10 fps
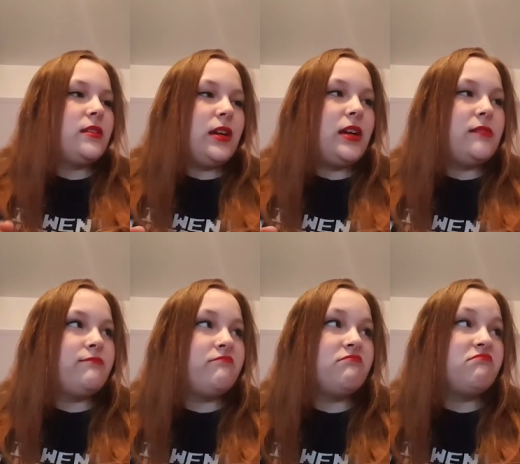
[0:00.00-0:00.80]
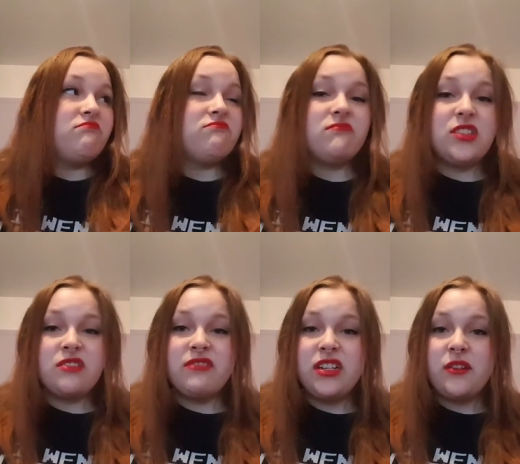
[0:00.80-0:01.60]
I
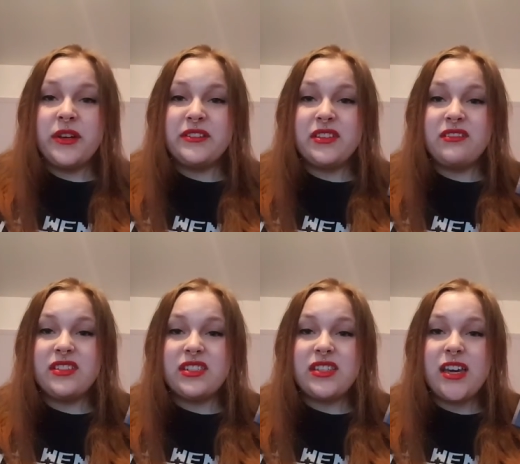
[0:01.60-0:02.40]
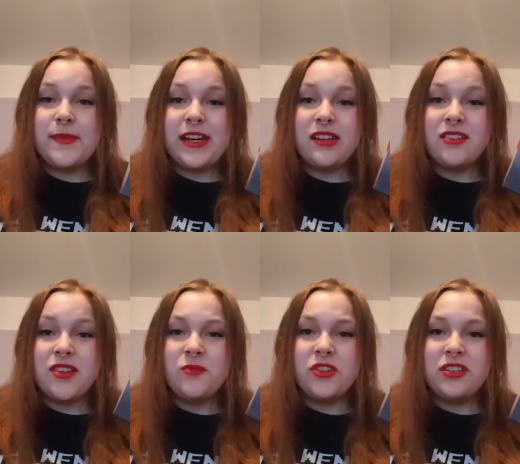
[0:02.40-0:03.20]
don't really know what else there is to say about it. I
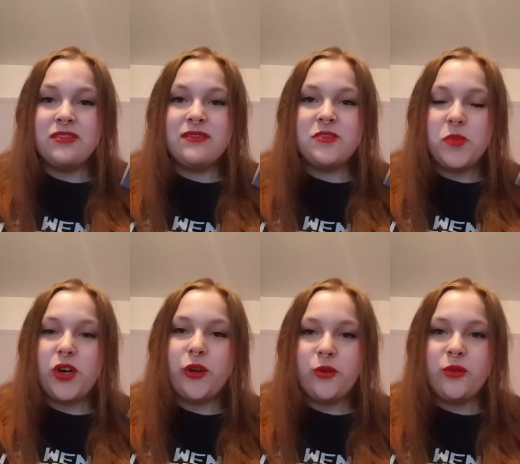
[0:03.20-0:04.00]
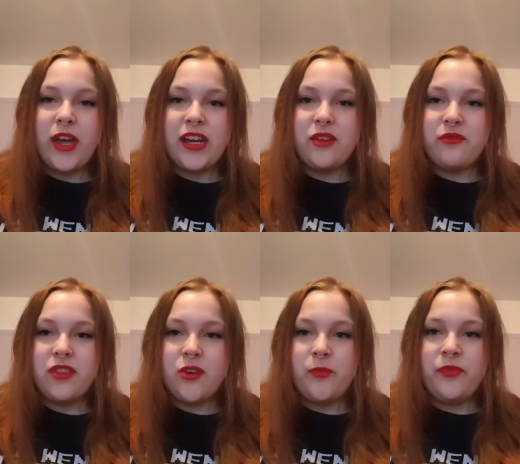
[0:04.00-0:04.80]
don't want to spoil any of
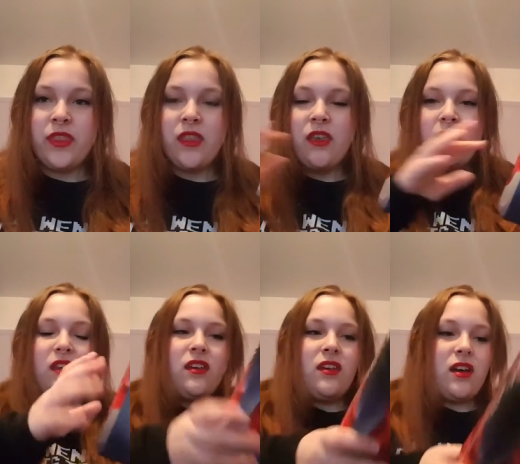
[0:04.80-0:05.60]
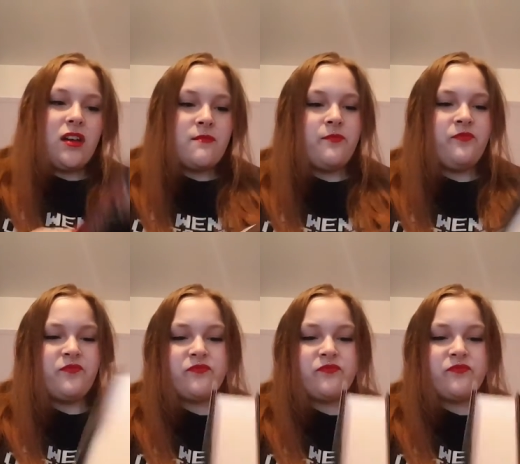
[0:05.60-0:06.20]
the I